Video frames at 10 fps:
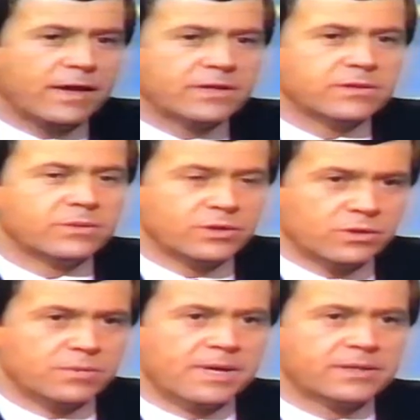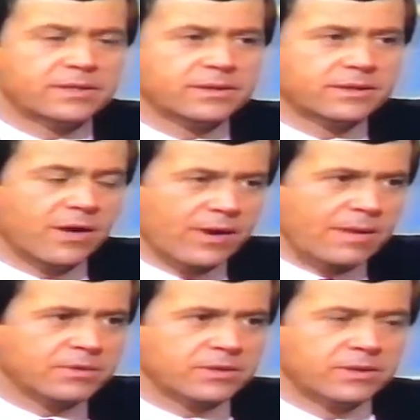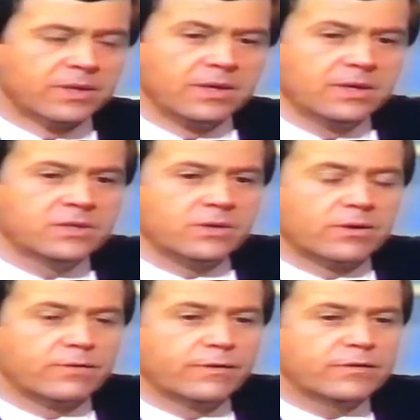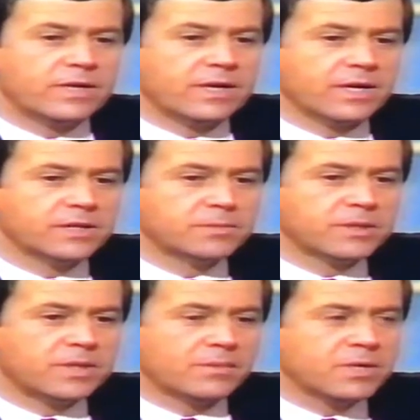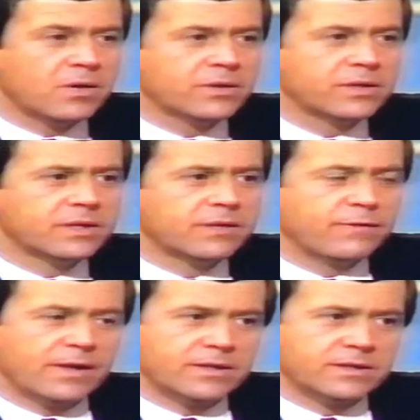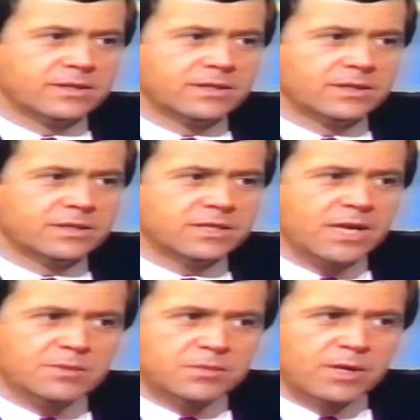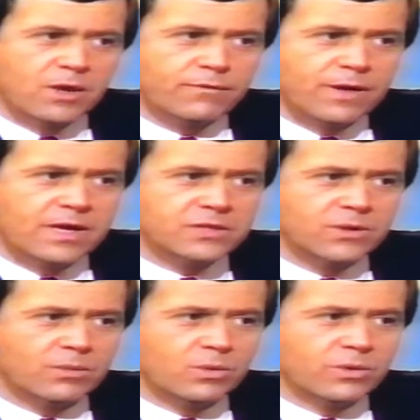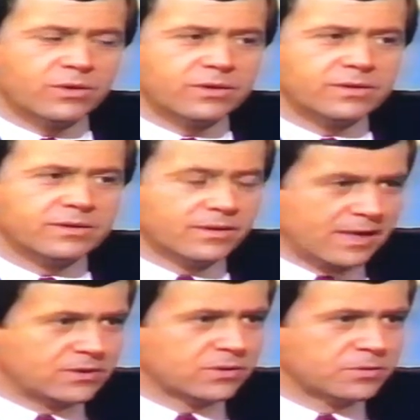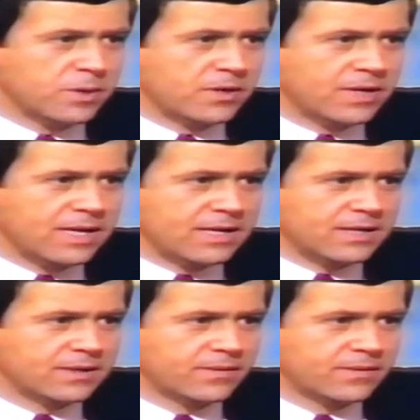fact, we talked about going up to 250 k's, but I'm told that it, in fact, seems to be a lot faster on water than that sort of speed on land.